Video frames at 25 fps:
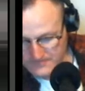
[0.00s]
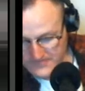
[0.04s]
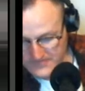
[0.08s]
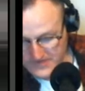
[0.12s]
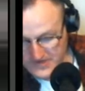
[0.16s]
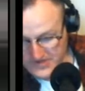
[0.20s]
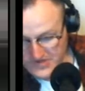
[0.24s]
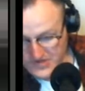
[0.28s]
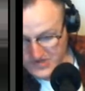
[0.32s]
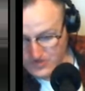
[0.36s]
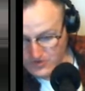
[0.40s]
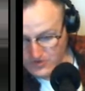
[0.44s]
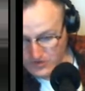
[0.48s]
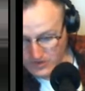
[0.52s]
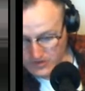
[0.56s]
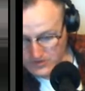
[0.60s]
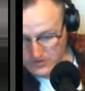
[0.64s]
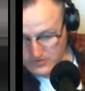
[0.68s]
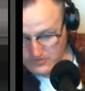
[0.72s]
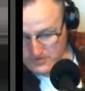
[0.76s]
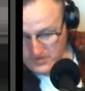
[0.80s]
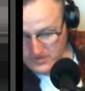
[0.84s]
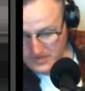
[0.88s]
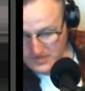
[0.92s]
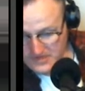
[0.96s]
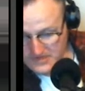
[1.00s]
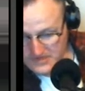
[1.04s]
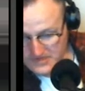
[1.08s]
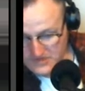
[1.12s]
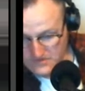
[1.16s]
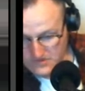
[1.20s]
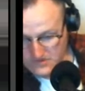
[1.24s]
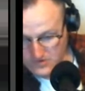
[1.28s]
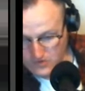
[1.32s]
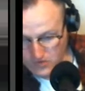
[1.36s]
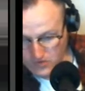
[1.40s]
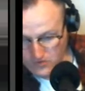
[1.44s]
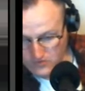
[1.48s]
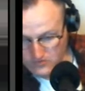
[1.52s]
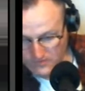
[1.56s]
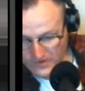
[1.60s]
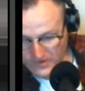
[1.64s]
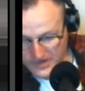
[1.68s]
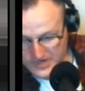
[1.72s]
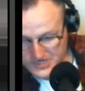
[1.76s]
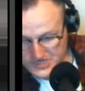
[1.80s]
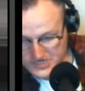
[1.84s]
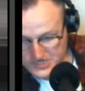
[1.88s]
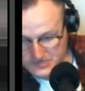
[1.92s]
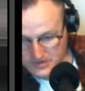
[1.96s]
It is strongly related to the golden
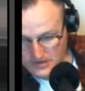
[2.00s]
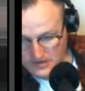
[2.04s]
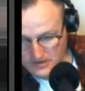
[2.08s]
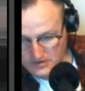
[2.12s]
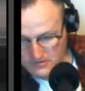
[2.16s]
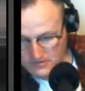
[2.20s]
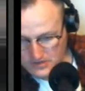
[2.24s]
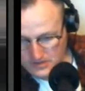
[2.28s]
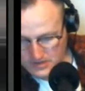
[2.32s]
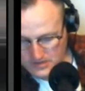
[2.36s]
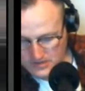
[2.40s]
ratio.